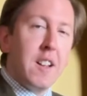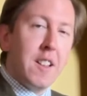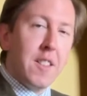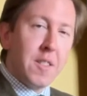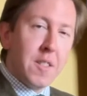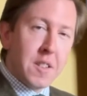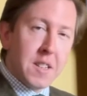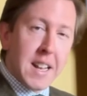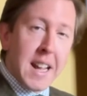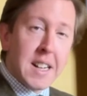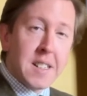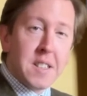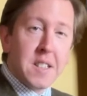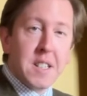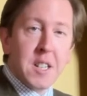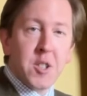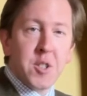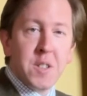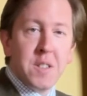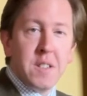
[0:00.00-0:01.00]
The next
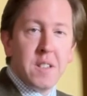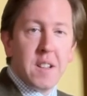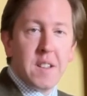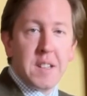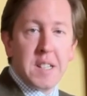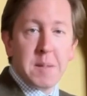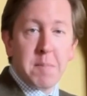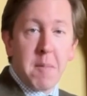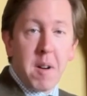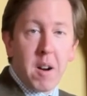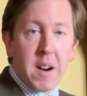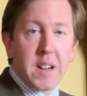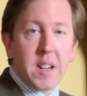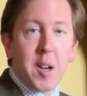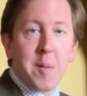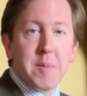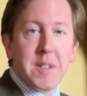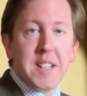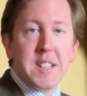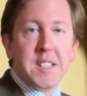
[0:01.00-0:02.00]
edition in this market
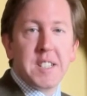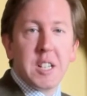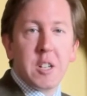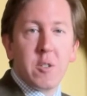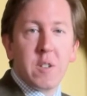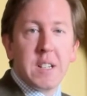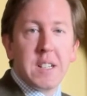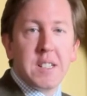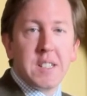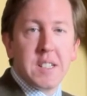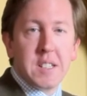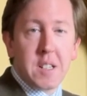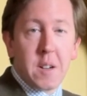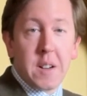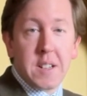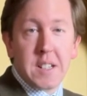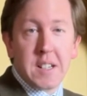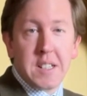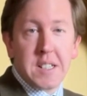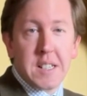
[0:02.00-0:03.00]
update series is going
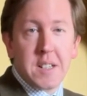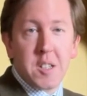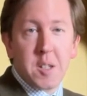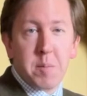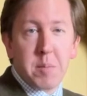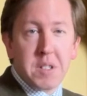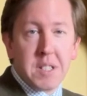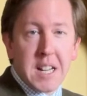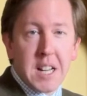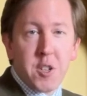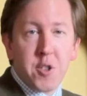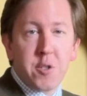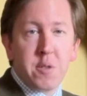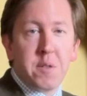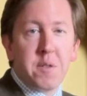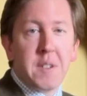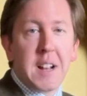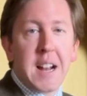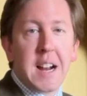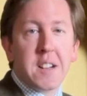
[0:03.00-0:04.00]
to consider the potential
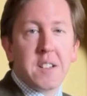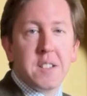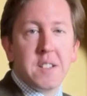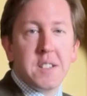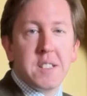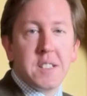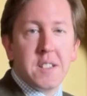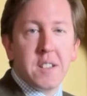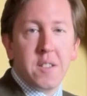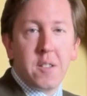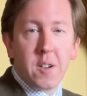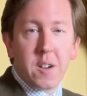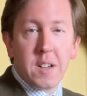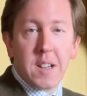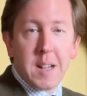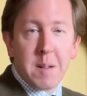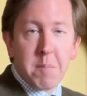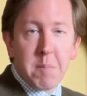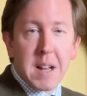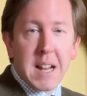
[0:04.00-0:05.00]
factors that could
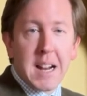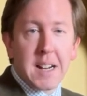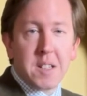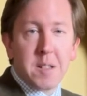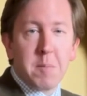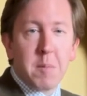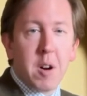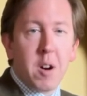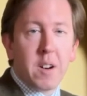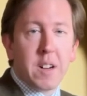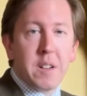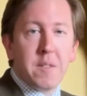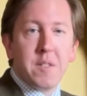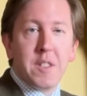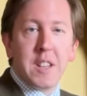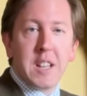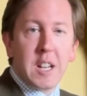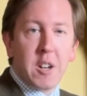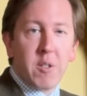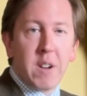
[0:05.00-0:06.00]
impact the market for the
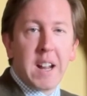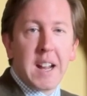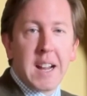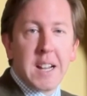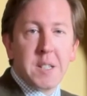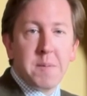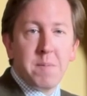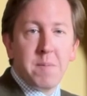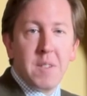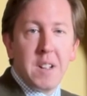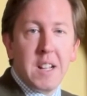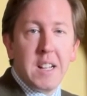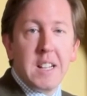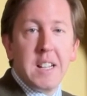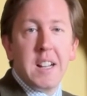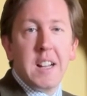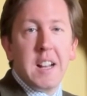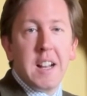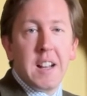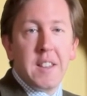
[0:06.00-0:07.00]
year ahead,
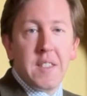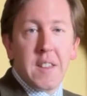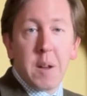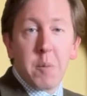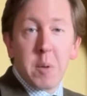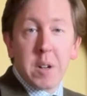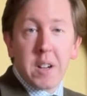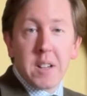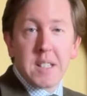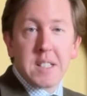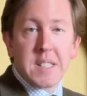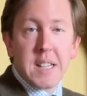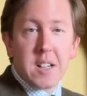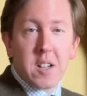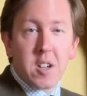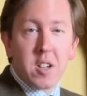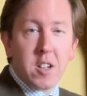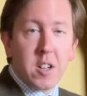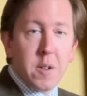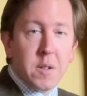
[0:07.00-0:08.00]
and then we're going to take a
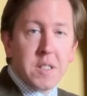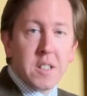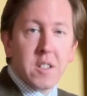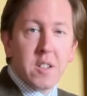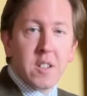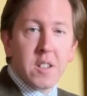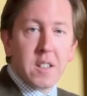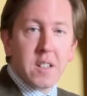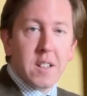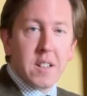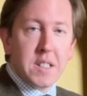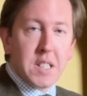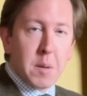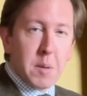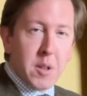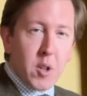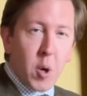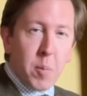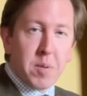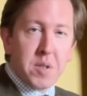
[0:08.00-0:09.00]
closer look at some of
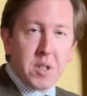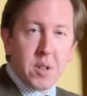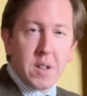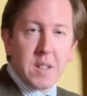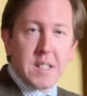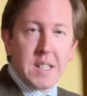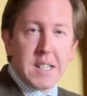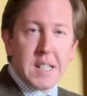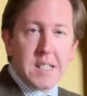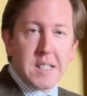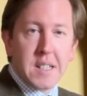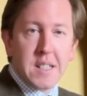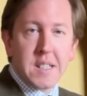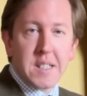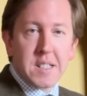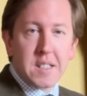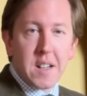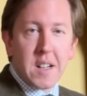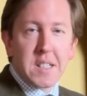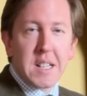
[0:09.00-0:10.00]
the opportunities and
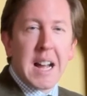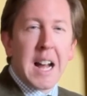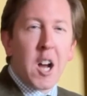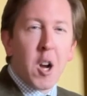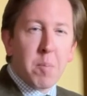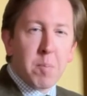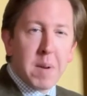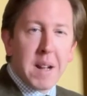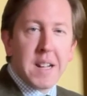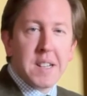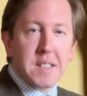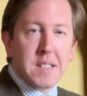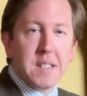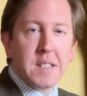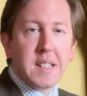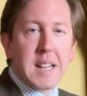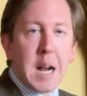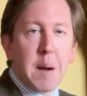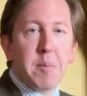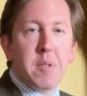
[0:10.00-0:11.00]
discuss how best to
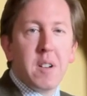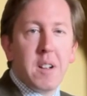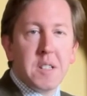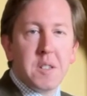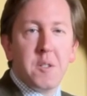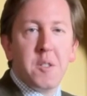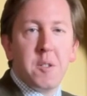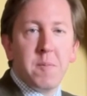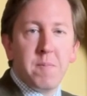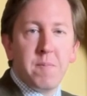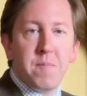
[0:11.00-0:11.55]
capitalise on them.